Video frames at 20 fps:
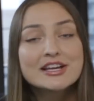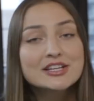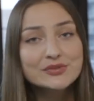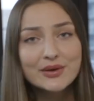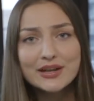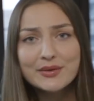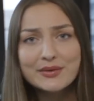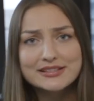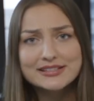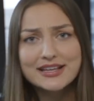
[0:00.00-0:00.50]
So
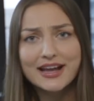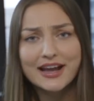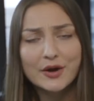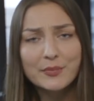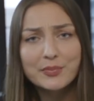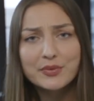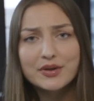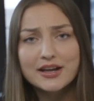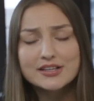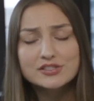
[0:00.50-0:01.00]
anyways, yeah, I
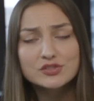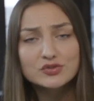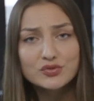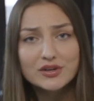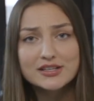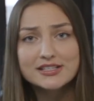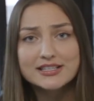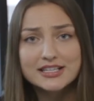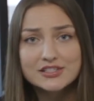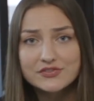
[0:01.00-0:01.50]
hope you guys
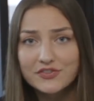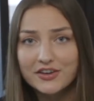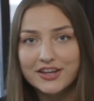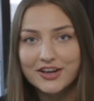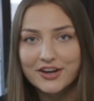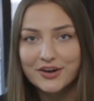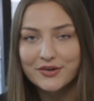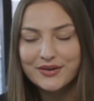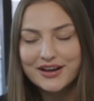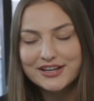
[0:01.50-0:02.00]
enjoyed today's
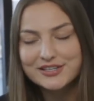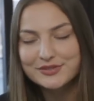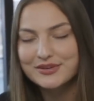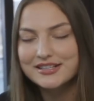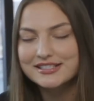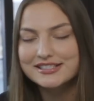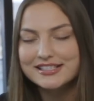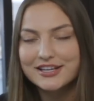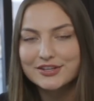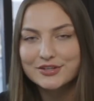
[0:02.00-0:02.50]
video. I do
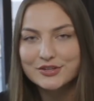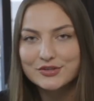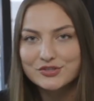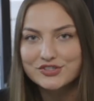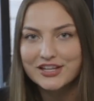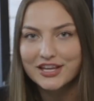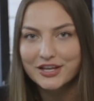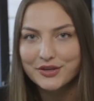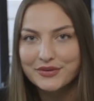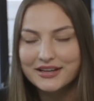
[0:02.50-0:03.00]
want to say a huge
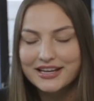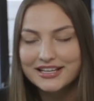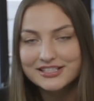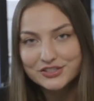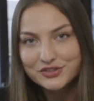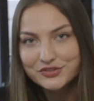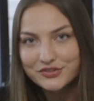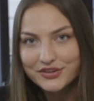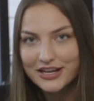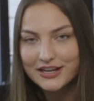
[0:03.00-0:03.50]
thank you again
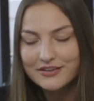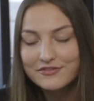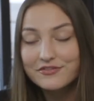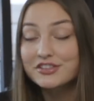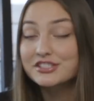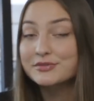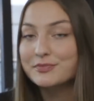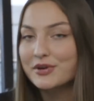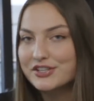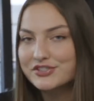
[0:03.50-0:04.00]
to Crave
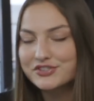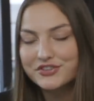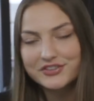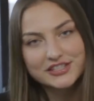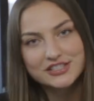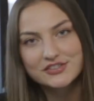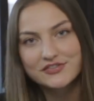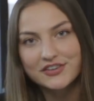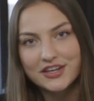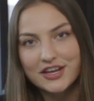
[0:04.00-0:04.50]
for sponsoring
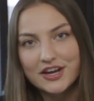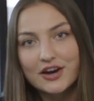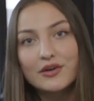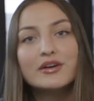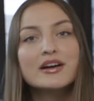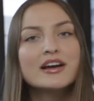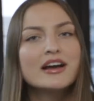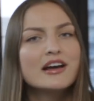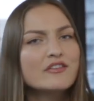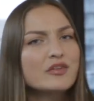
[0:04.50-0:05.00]
this video.
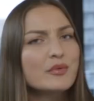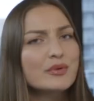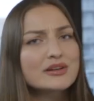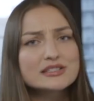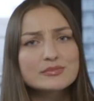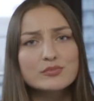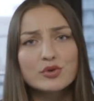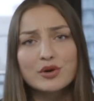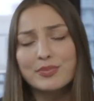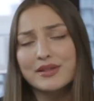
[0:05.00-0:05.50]
If you want
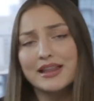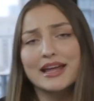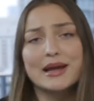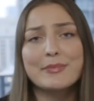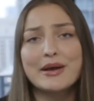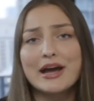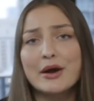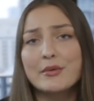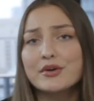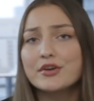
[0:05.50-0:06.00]
some more
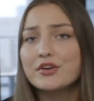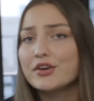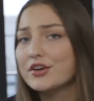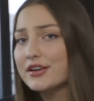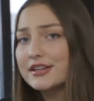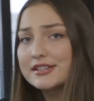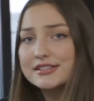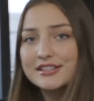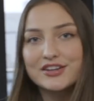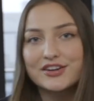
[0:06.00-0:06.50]
plant-powered
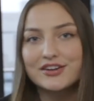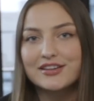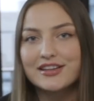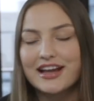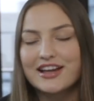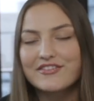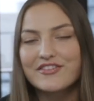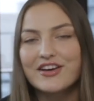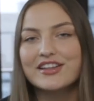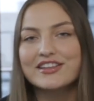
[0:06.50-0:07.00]
goodness in your
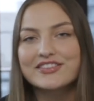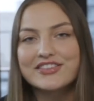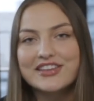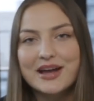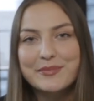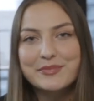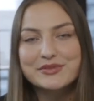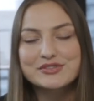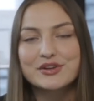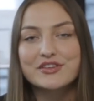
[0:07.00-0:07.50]
life, I'll link the
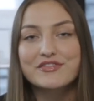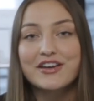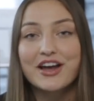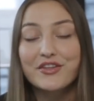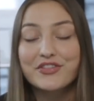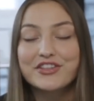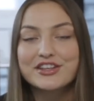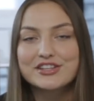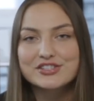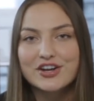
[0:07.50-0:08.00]
episode of
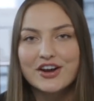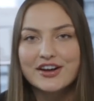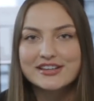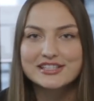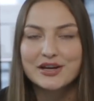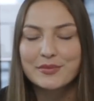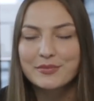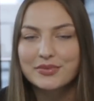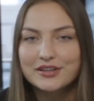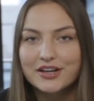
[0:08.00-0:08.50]
Healthy is Hot
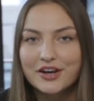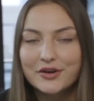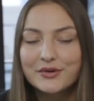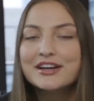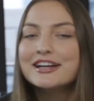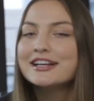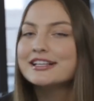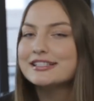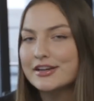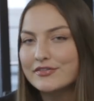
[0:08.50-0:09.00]
down below.
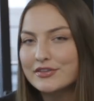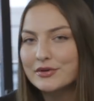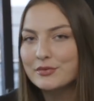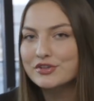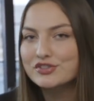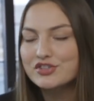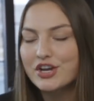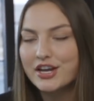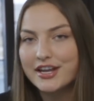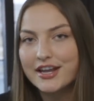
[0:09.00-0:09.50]
Definitely
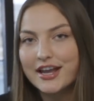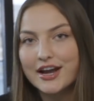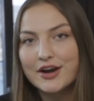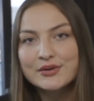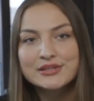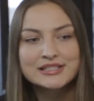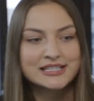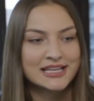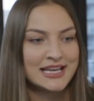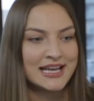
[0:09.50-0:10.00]
worth checking
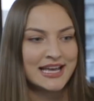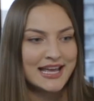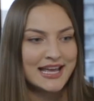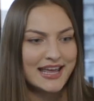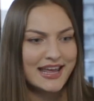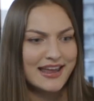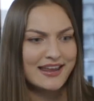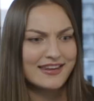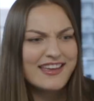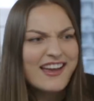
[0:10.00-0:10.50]
out.
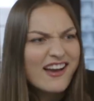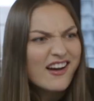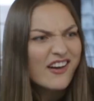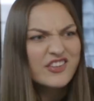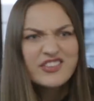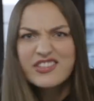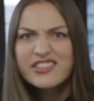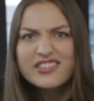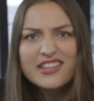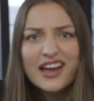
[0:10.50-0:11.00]
And yeah,
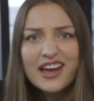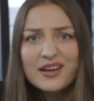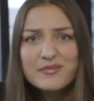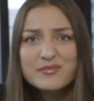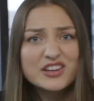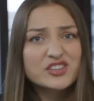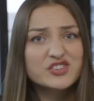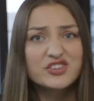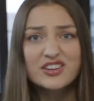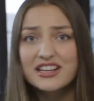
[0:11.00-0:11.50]
other than that,
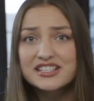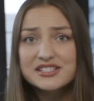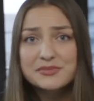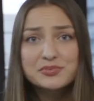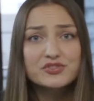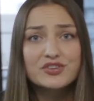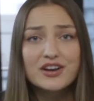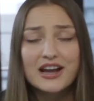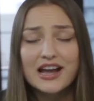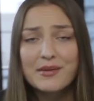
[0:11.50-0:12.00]
make sure you guys
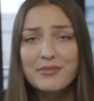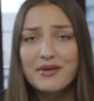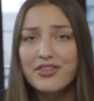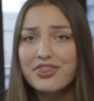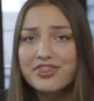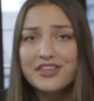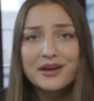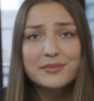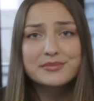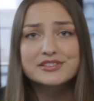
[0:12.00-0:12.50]
subscribe,
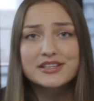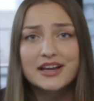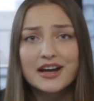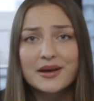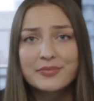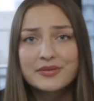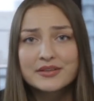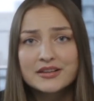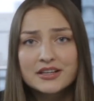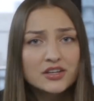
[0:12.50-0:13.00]
thumbs
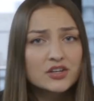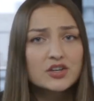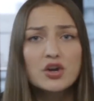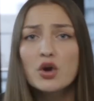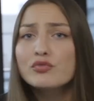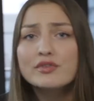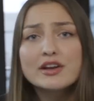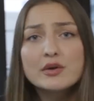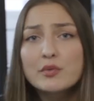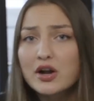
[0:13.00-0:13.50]
up,
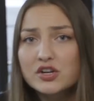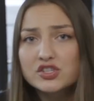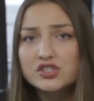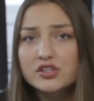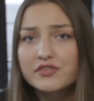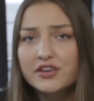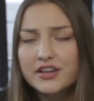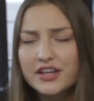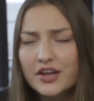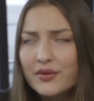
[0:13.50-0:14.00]
go rewatch
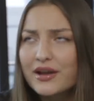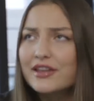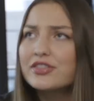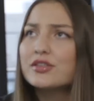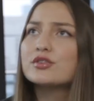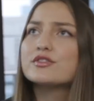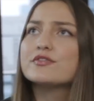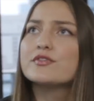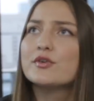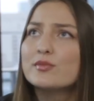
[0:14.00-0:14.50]
the video, get
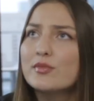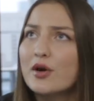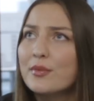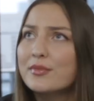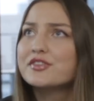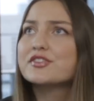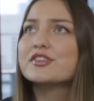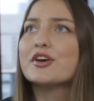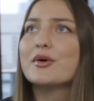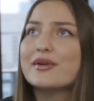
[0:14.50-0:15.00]
those food
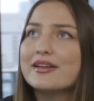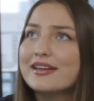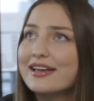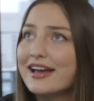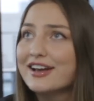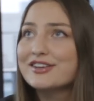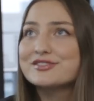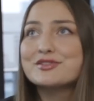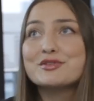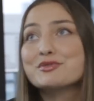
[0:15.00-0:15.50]
moments going
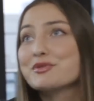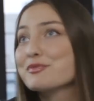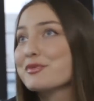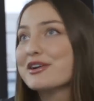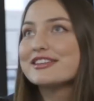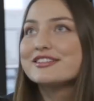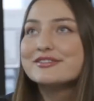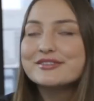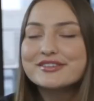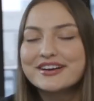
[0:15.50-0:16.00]
again because those are
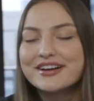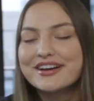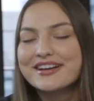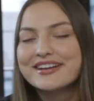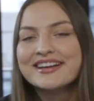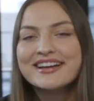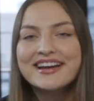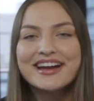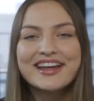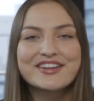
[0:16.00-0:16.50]
way too good.
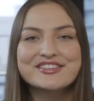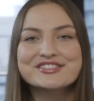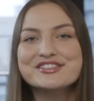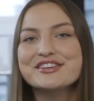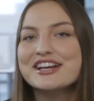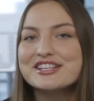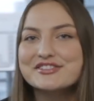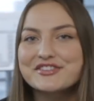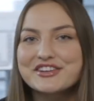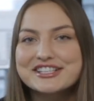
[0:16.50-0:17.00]
And I'll see
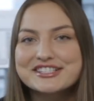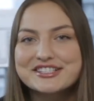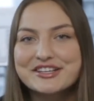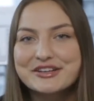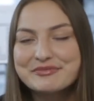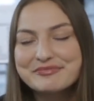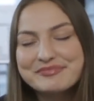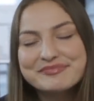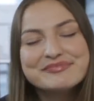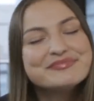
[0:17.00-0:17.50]
you guys very soon.